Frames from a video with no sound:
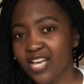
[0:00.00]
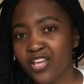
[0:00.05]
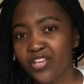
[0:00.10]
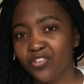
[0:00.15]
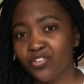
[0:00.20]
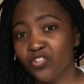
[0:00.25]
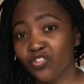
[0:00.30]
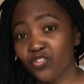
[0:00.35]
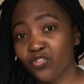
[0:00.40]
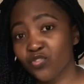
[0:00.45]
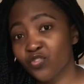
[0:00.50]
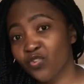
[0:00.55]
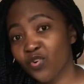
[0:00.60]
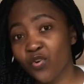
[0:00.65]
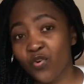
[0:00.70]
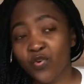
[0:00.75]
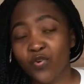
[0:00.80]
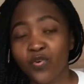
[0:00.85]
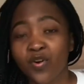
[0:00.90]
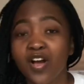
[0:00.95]
you should
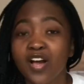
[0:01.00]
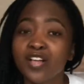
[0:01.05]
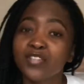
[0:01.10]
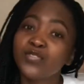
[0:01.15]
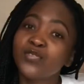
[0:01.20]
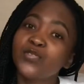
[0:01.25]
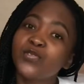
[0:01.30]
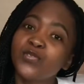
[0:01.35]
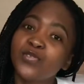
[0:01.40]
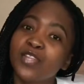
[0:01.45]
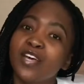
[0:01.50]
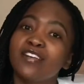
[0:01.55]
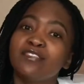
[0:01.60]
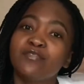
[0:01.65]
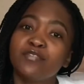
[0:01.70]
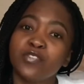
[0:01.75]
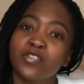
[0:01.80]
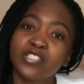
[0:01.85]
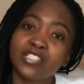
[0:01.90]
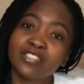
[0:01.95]
go to that
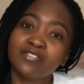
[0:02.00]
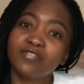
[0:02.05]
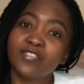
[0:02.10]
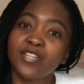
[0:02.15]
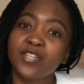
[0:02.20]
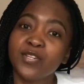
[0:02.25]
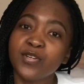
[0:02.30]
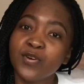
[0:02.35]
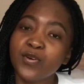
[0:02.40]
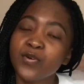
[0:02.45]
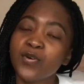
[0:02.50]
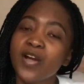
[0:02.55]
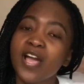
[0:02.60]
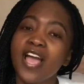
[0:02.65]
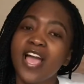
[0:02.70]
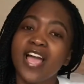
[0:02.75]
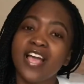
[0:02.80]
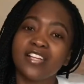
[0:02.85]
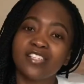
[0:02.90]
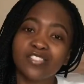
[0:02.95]
first video
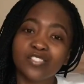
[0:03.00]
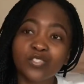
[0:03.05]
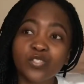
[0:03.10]
and